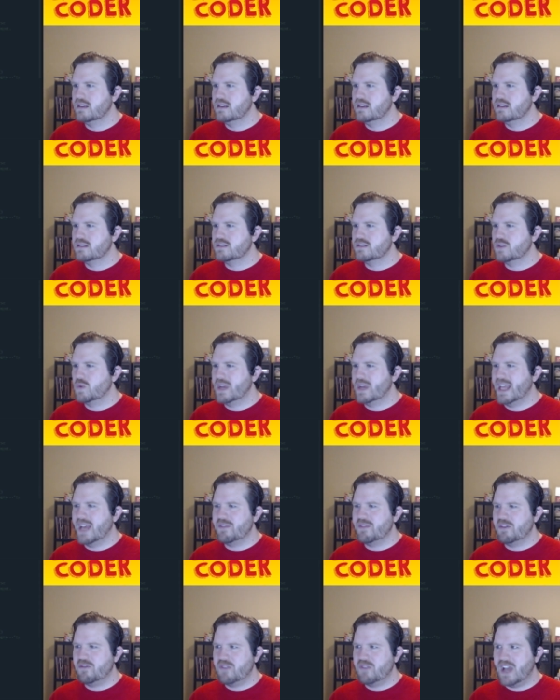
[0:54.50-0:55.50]
So we
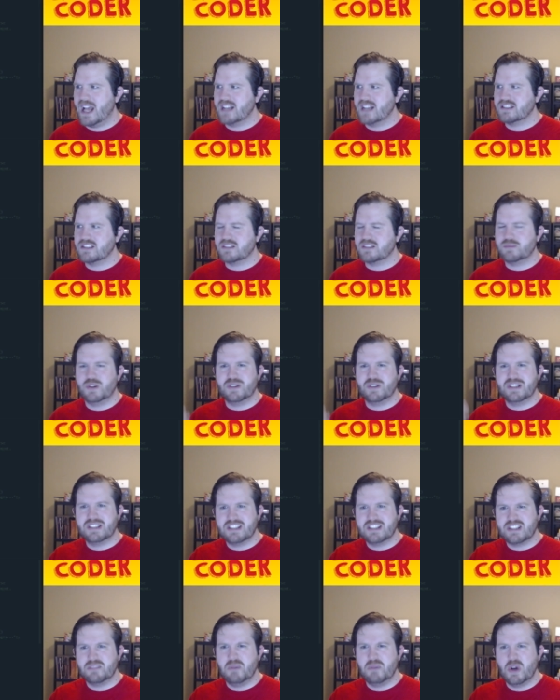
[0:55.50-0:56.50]
have a fastest mode. This
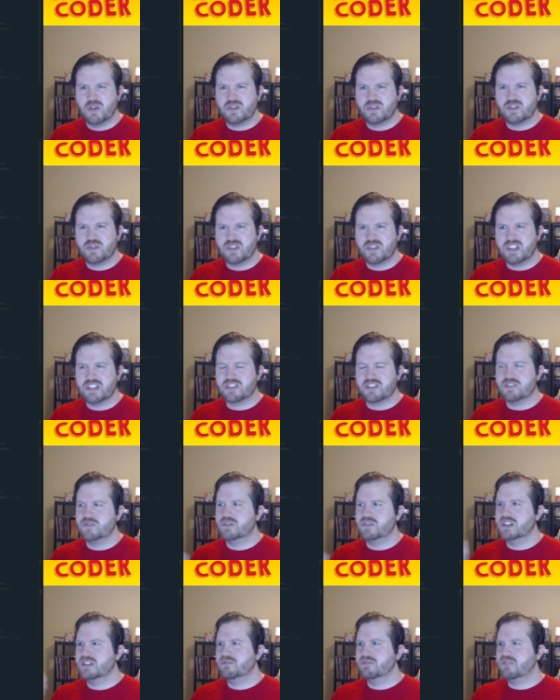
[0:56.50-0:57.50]
is the most traditional
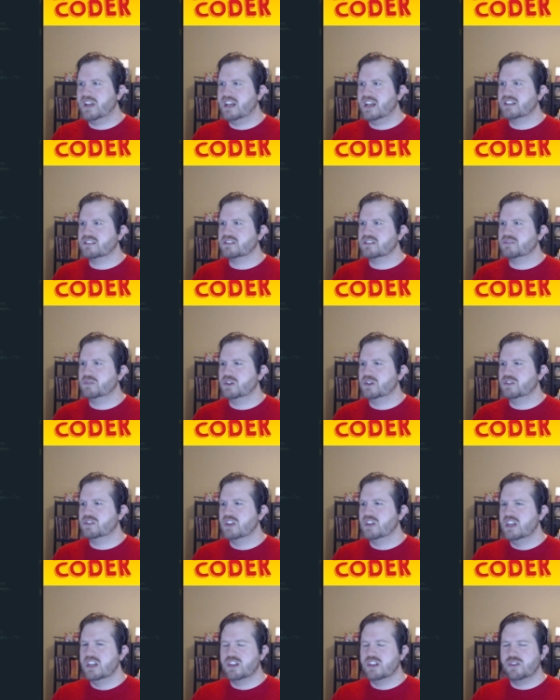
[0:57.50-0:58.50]
one, fastest mode.
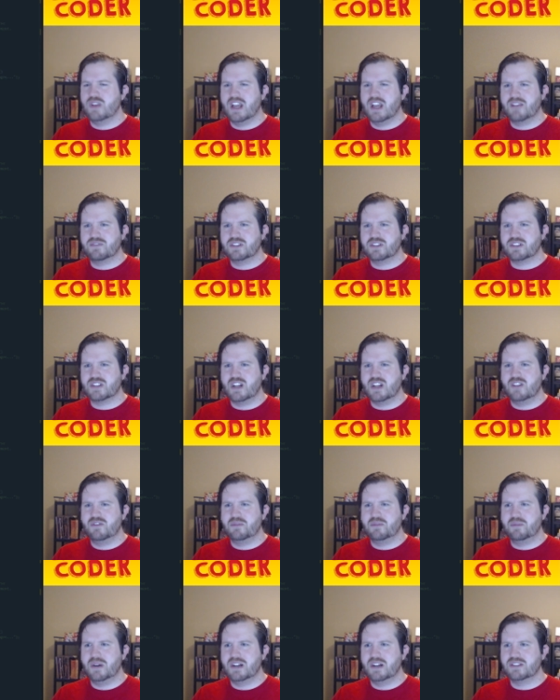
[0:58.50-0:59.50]
You have to solve
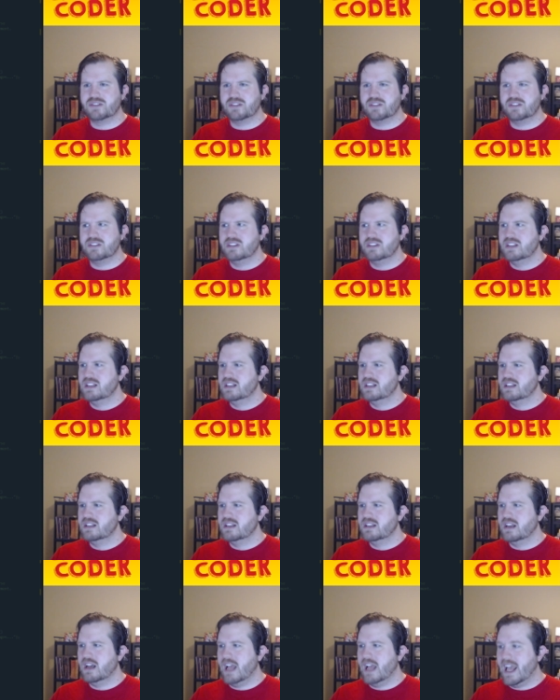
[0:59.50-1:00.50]
a puzzle
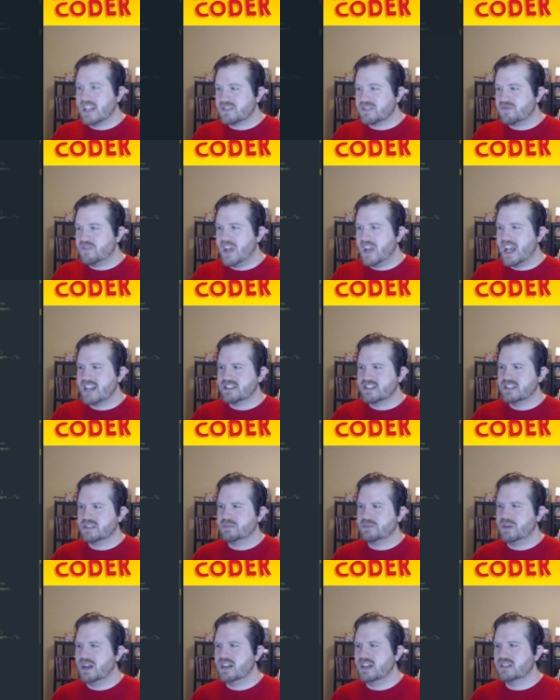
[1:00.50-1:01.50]
as fast as
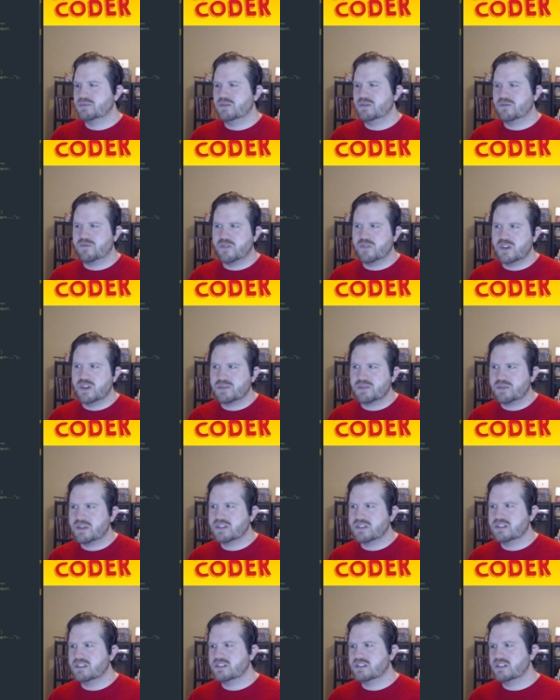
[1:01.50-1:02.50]
possible. First
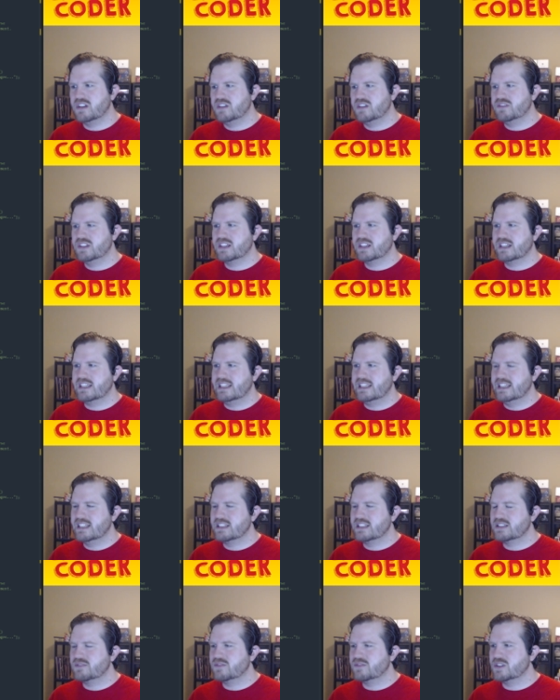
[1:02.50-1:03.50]
person to solve it
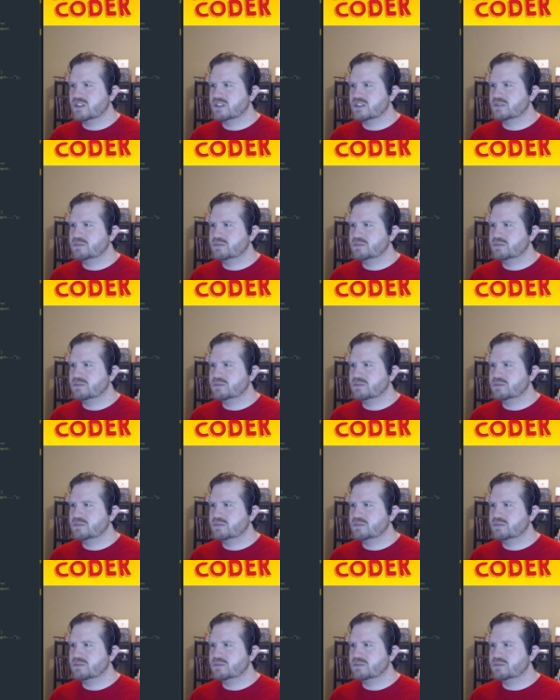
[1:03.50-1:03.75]
gets first